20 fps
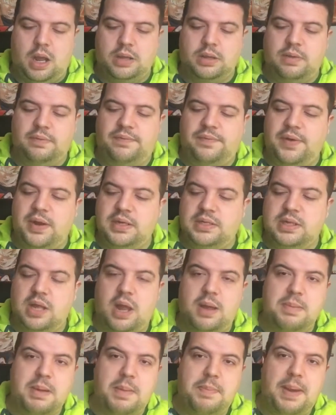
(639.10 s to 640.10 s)
The first
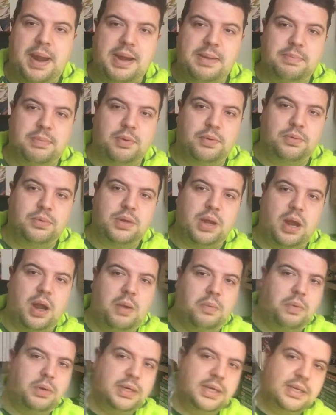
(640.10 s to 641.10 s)
time I paintballed, I
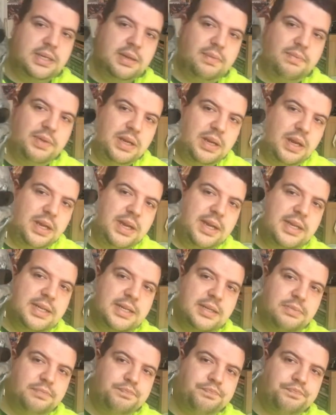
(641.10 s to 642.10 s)
wanted something like
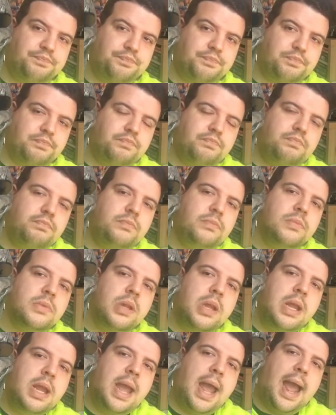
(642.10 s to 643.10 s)
this,
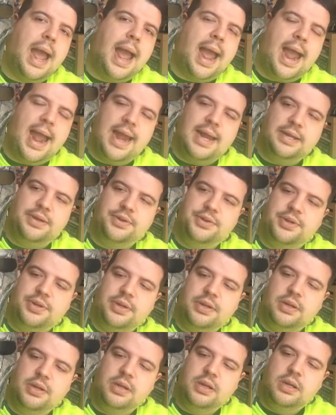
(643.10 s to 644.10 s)
and
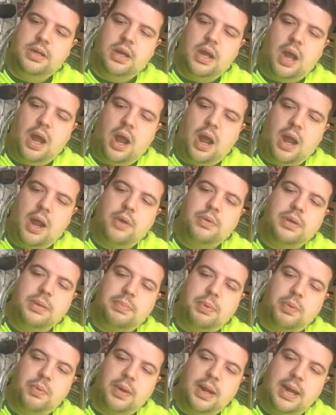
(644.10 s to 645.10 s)
I only
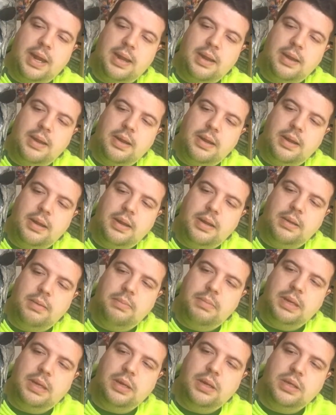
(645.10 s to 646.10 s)
bought it
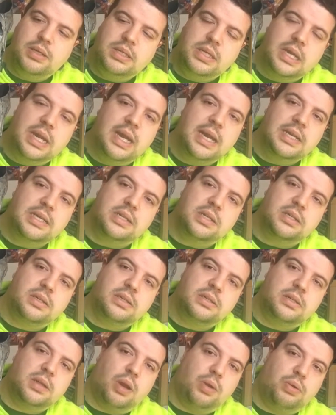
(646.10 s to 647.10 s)
because it's
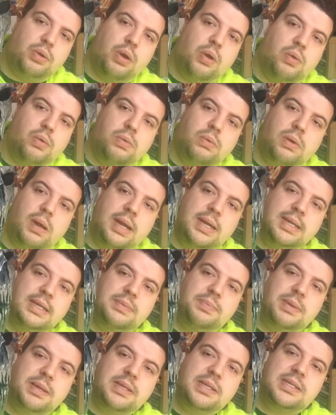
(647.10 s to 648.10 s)
so cool, and
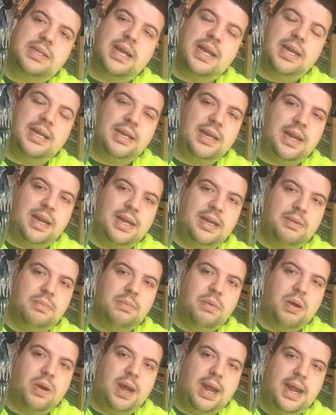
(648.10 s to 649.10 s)
it's been sitting in
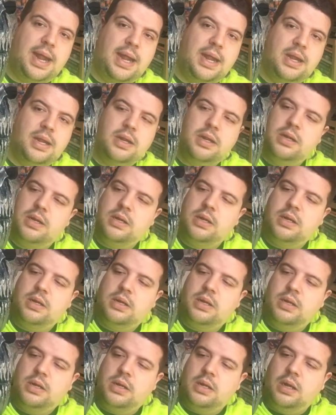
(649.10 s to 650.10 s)
my
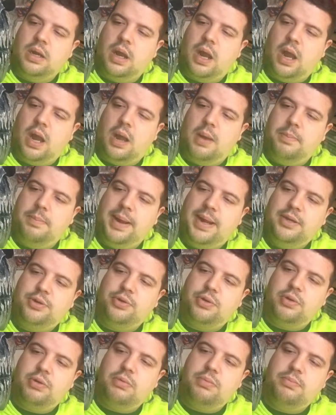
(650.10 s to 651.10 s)

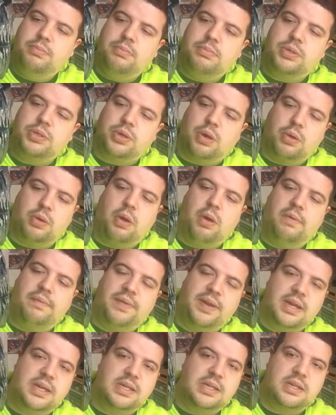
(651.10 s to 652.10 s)
bedroom stroke
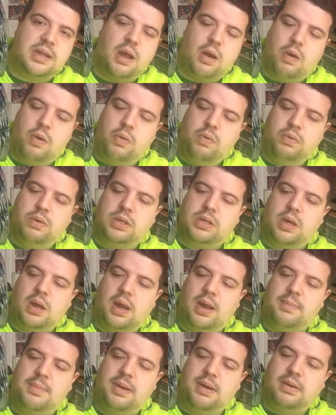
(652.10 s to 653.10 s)
office all the
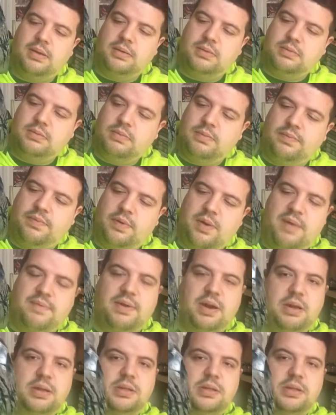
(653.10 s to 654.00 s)
time forever.